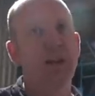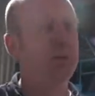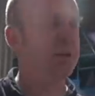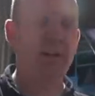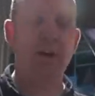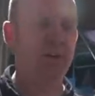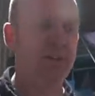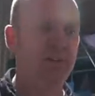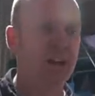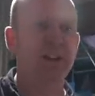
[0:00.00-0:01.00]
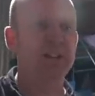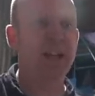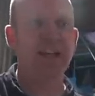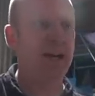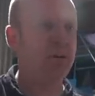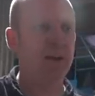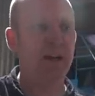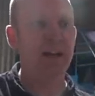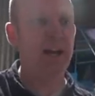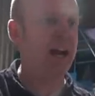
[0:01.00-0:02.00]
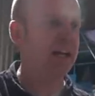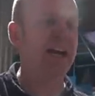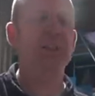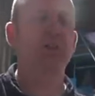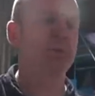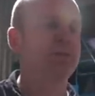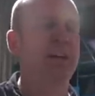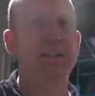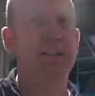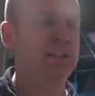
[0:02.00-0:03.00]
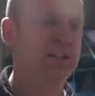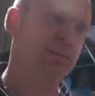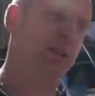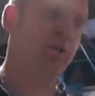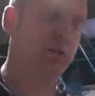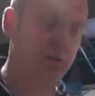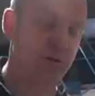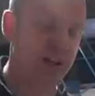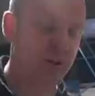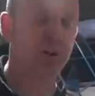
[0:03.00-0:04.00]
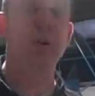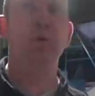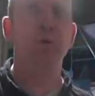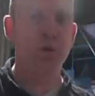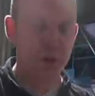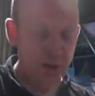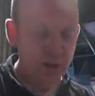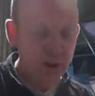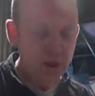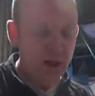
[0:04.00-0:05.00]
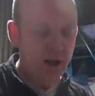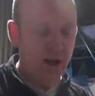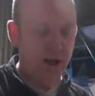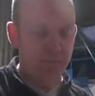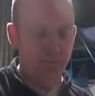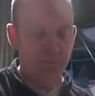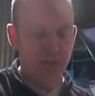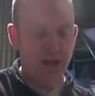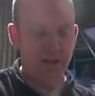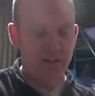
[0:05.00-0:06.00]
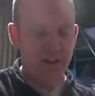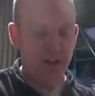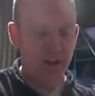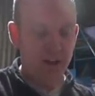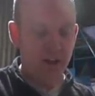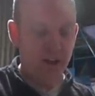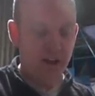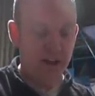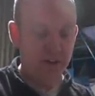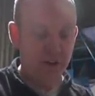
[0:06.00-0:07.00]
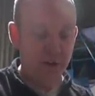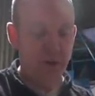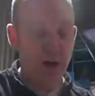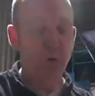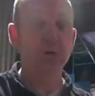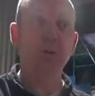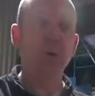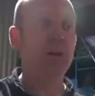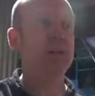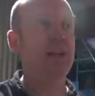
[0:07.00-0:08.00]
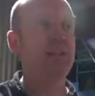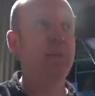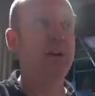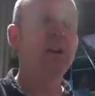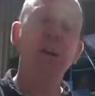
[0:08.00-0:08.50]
That would be the only thing I'd say there, really. It has some advantages, but they're not huge. The other part was the weld length limit.